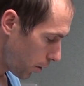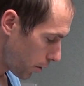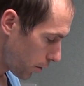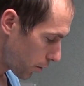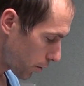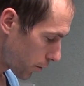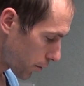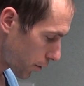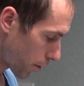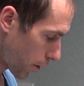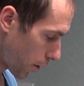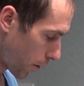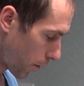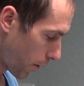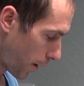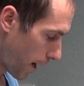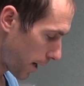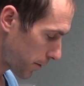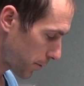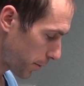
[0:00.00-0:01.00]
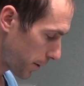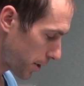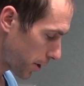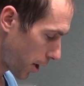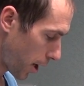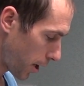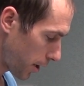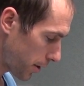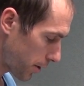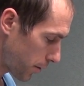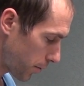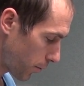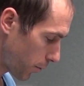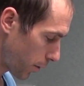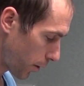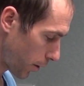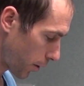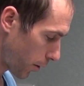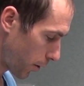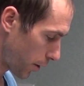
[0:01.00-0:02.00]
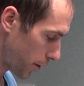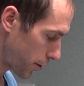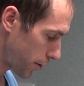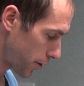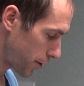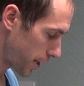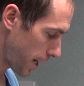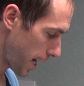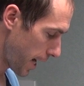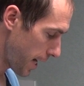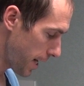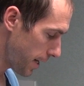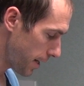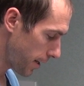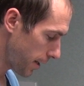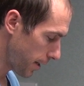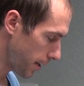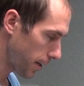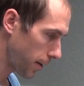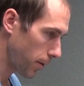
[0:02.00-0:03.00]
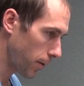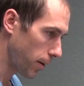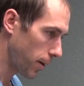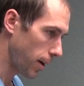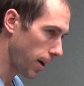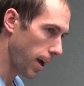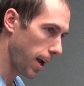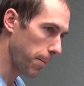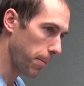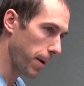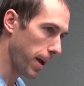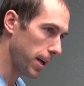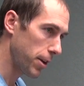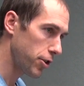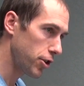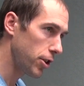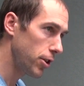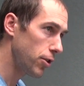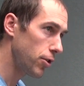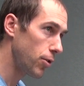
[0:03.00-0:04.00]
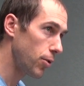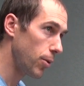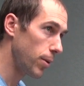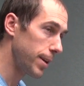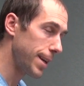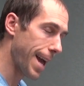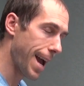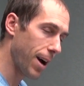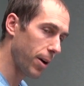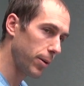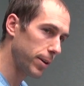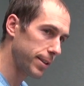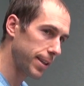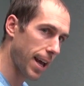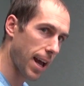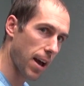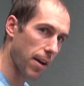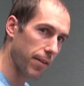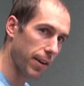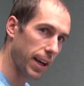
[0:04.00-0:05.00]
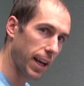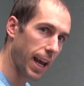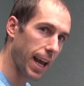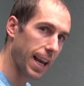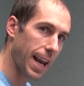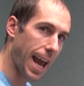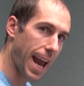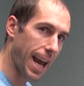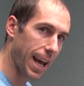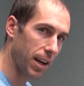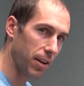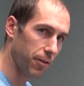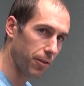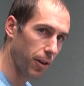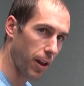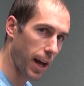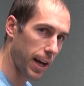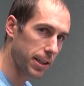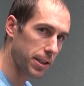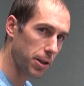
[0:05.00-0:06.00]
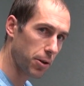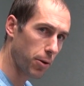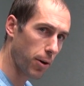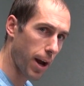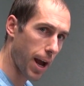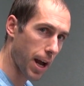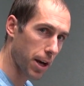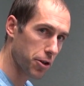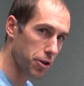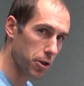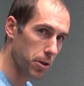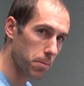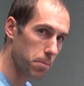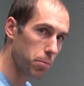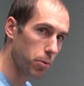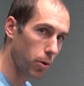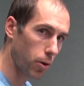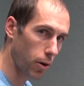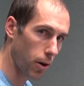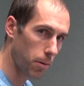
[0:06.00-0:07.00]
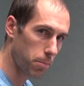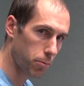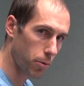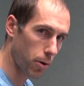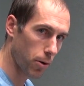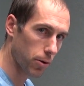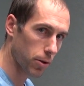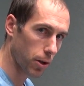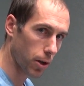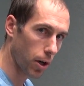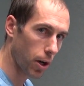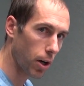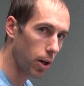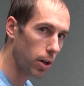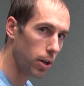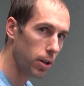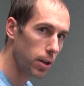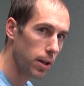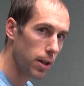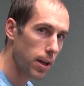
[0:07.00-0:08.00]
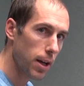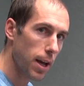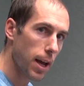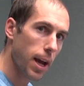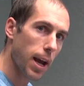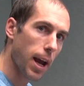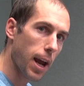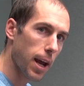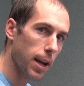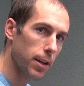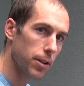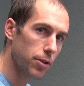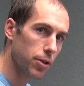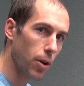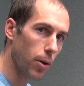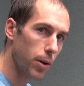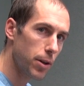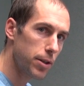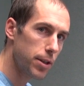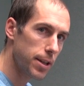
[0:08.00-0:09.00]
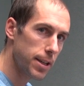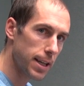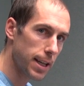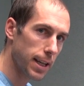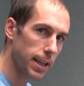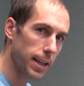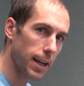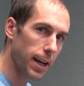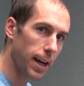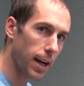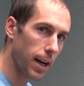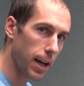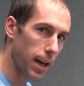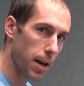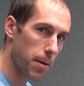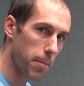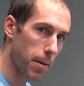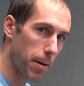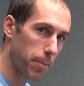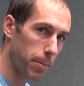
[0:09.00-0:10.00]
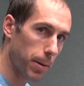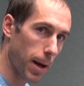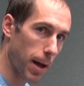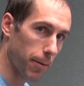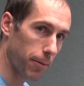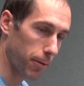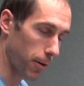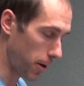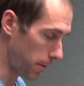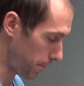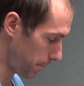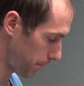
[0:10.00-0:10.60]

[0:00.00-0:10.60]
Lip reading: So, as we talked, we are going to take a patient who now is having an anaphylactic reaction per our protocol and is going to need IM epinephrine.